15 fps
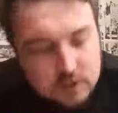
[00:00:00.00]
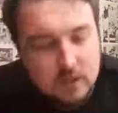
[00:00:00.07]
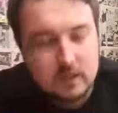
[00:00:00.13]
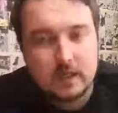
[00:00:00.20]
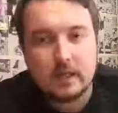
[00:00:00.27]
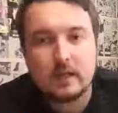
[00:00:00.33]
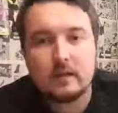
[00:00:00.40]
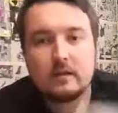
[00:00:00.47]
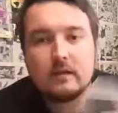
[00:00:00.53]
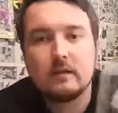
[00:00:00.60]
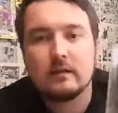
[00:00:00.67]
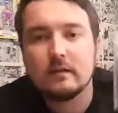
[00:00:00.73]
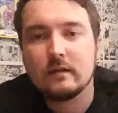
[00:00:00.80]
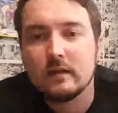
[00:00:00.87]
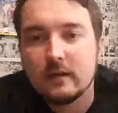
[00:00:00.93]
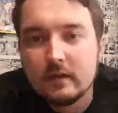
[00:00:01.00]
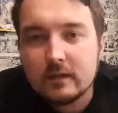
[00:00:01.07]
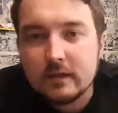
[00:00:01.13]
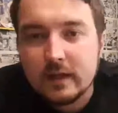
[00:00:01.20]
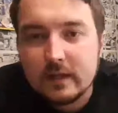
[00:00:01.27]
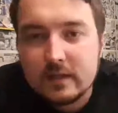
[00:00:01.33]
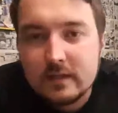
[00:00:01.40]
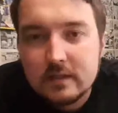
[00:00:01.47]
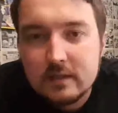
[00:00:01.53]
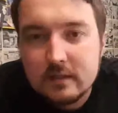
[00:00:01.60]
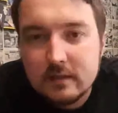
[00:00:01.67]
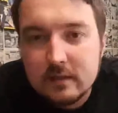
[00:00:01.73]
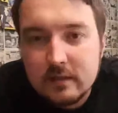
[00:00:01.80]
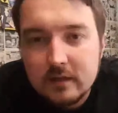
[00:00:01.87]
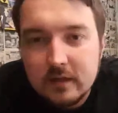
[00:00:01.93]
in this
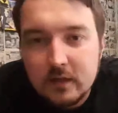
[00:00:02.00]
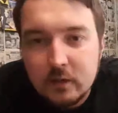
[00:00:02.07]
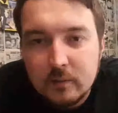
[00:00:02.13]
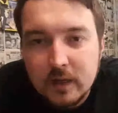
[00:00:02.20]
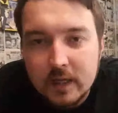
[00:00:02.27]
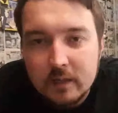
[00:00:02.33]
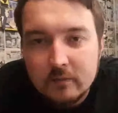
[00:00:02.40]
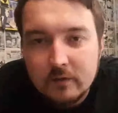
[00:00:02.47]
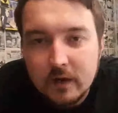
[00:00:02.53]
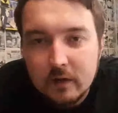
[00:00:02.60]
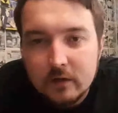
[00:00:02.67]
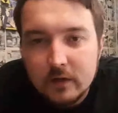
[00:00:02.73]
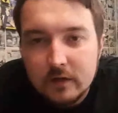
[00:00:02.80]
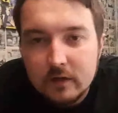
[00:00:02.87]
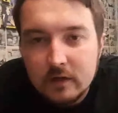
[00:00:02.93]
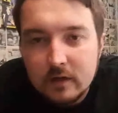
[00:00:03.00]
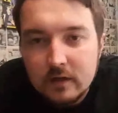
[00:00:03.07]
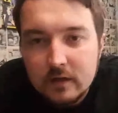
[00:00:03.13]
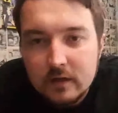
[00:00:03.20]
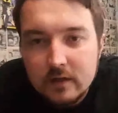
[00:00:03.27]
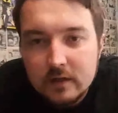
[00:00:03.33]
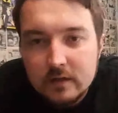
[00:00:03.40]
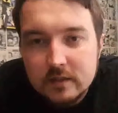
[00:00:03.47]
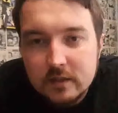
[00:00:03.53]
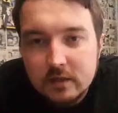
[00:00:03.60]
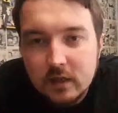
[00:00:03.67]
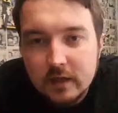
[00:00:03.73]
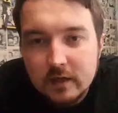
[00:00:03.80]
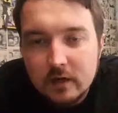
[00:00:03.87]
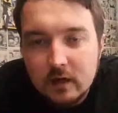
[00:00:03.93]
little Millennium Falcon. It's a
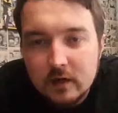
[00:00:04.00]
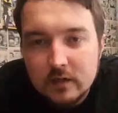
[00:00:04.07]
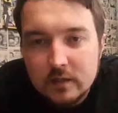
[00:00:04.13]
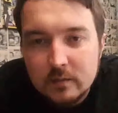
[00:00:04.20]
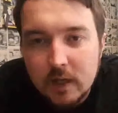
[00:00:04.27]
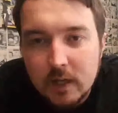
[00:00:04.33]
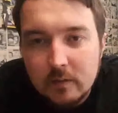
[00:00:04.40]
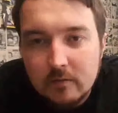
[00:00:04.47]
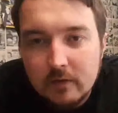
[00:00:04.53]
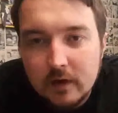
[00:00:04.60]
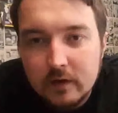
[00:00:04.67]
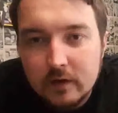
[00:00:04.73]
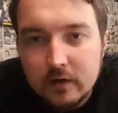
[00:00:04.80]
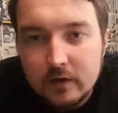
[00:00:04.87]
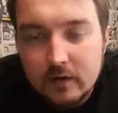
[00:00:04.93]
die-cast Millennium Falcon.